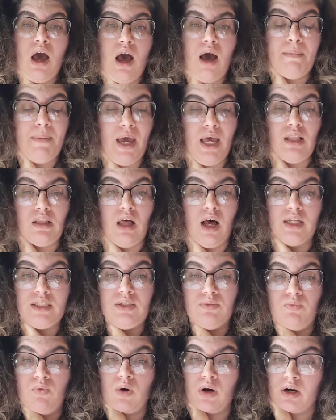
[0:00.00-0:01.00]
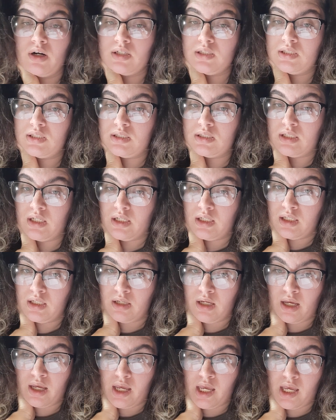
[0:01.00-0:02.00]
I'm at a loss of words
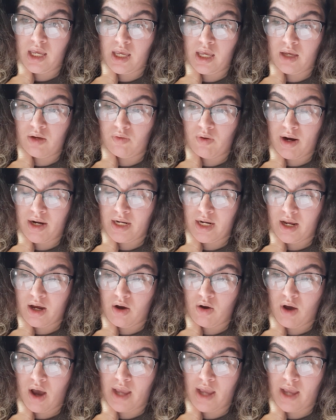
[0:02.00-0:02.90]
right now.